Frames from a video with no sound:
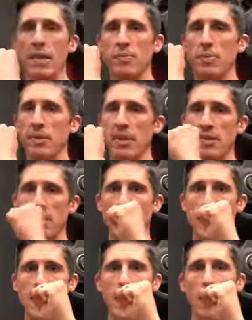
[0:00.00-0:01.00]
this position
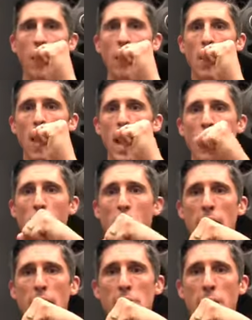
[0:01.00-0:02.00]
here. I don't
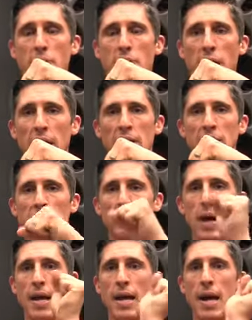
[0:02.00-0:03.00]
want too much flexion this
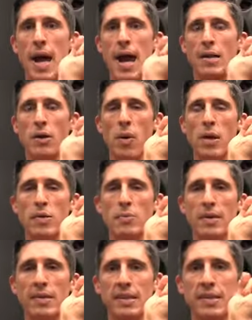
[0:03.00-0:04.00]
way. I don't want too
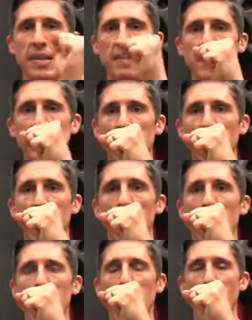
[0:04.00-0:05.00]
much extension this way.
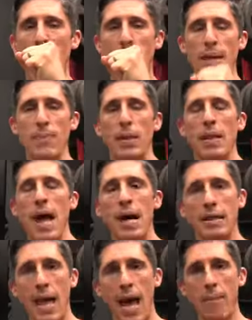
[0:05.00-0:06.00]
Try to keep it
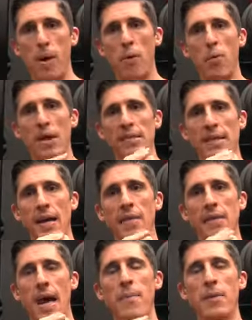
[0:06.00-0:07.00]
locked out by resting on the
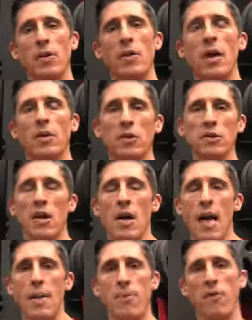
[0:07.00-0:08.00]
top of your knuckles
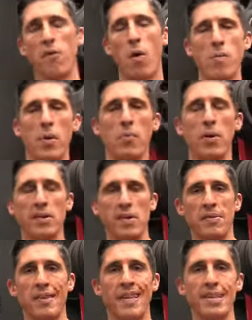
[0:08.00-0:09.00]
and perform your
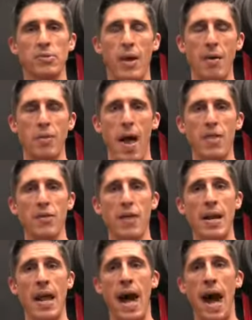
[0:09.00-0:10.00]
push-ups this way rather
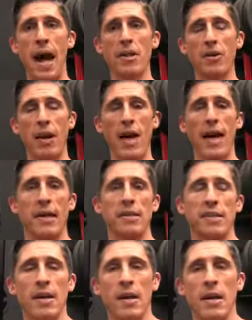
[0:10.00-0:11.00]
than on your
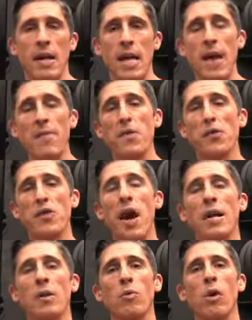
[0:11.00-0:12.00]
hands. If you're
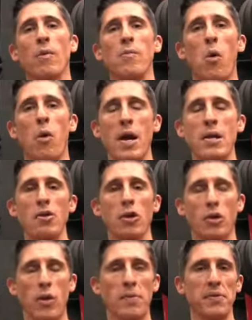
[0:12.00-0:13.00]
trying to work more in your
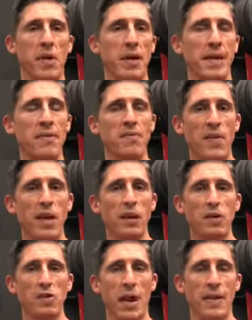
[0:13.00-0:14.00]
grip strength and
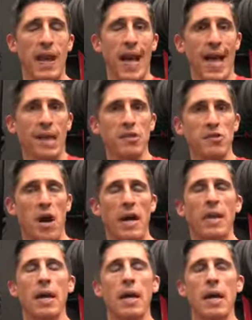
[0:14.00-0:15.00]
finger strength, hand strength,